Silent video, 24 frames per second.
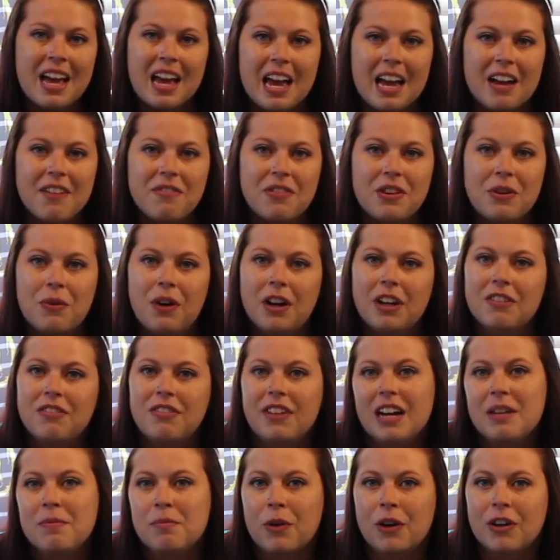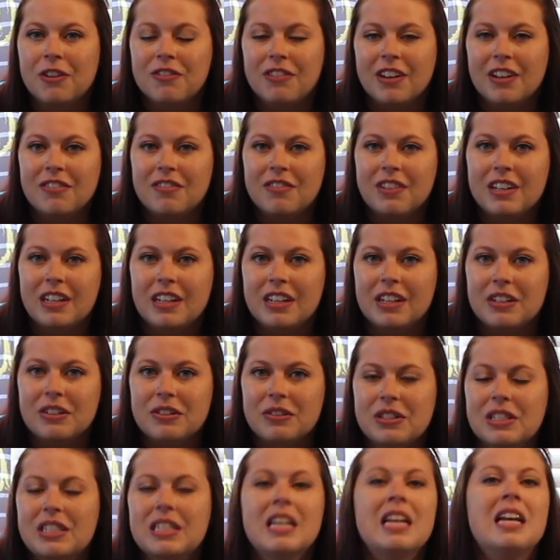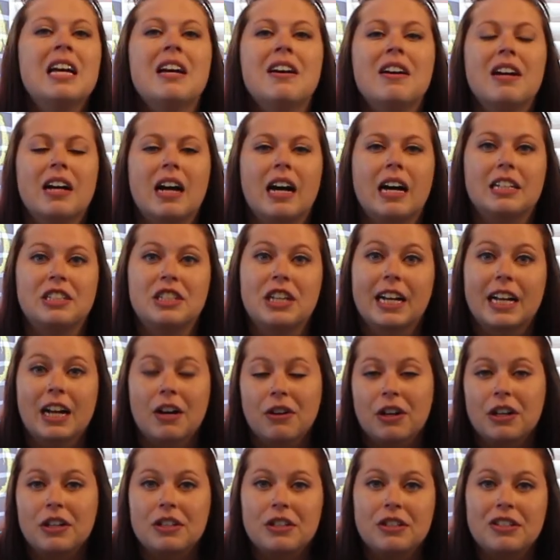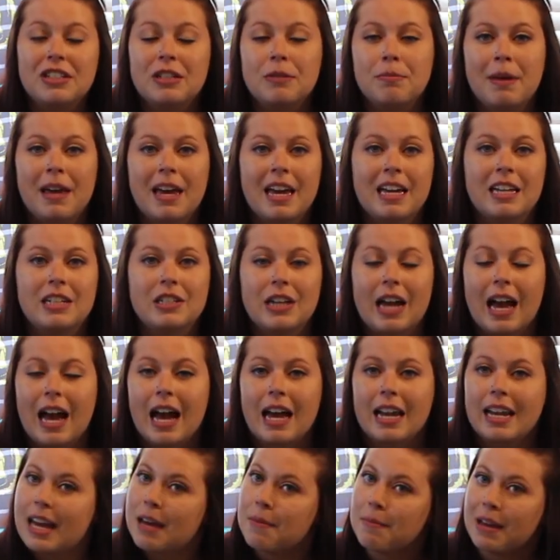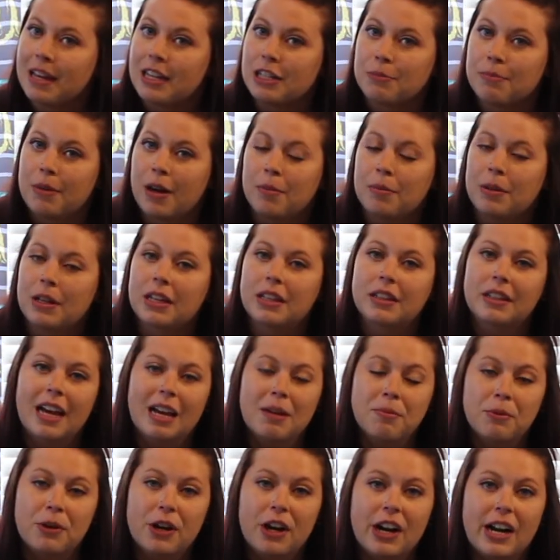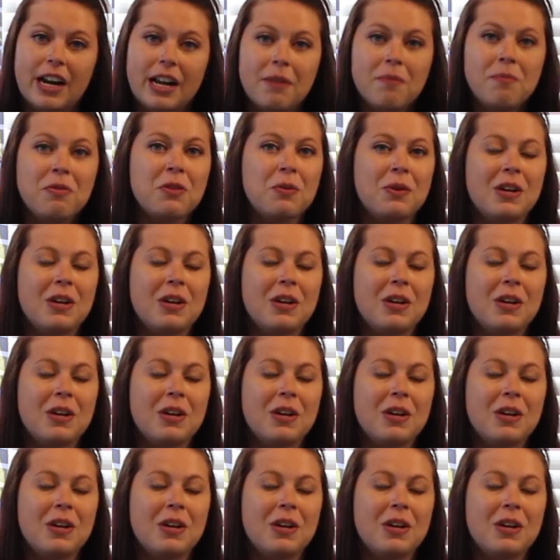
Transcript: If you want to find more fun videos, check out our YouTube page at MHPublicLibrary.